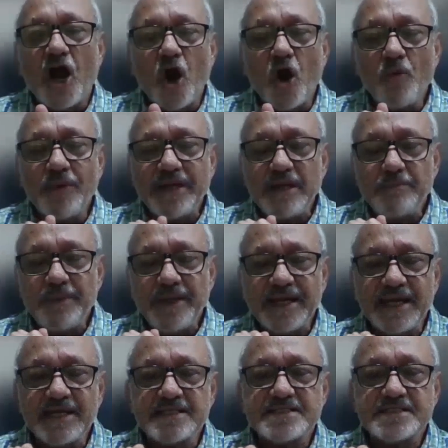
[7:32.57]
How many
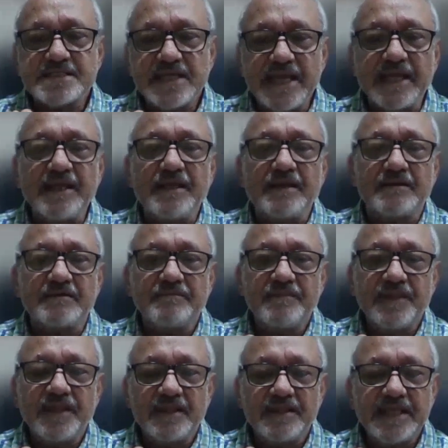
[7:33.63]
parents think
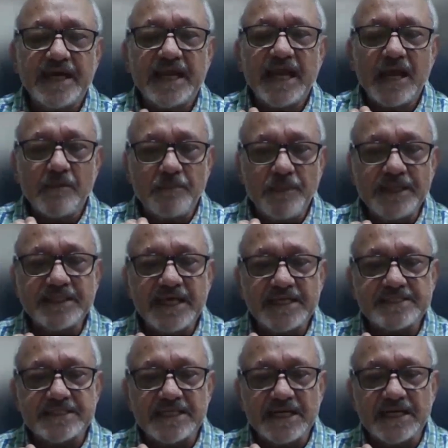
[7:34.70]
they are helping
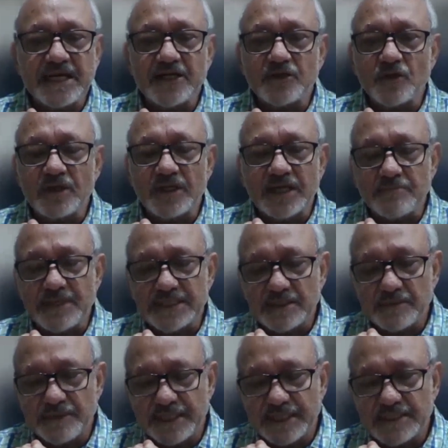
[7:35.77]
their children to learn
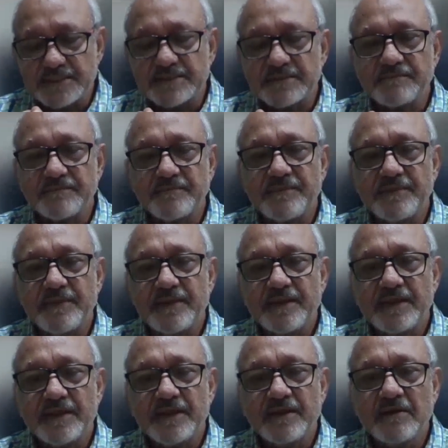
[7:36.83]
mathematics?
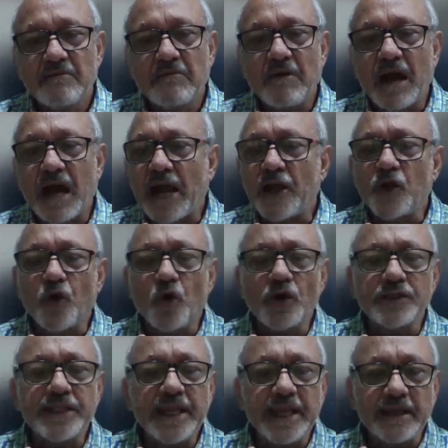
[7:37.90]
I
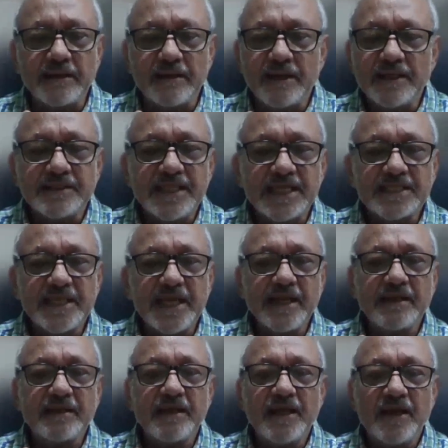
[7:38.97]
don't think. They
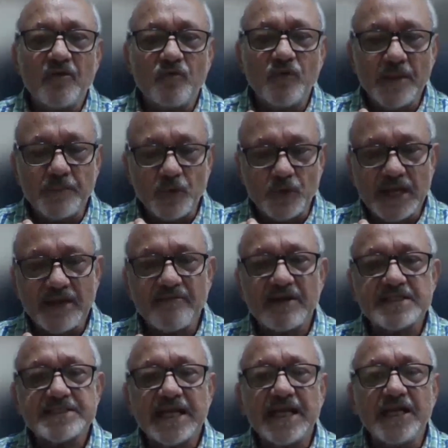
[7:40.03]
think we have put
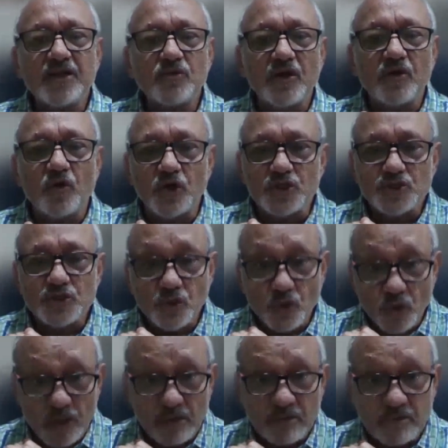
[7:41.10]
our child to a good
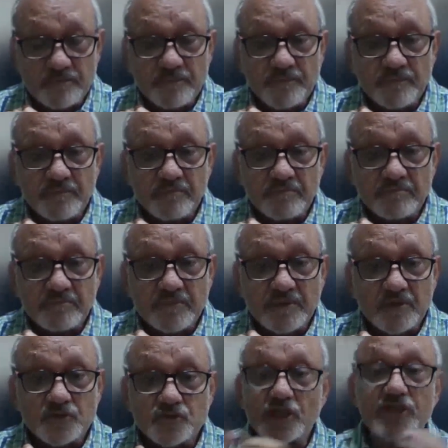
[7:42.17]
school,
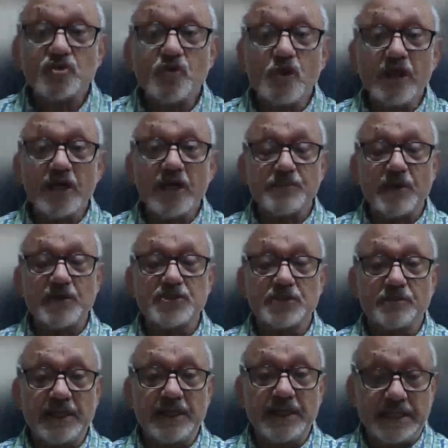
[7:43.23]
so it's school
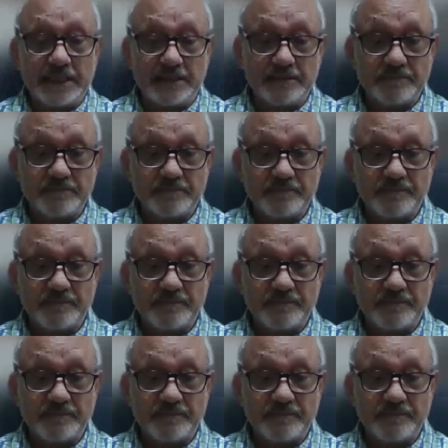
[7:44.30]
responsibility.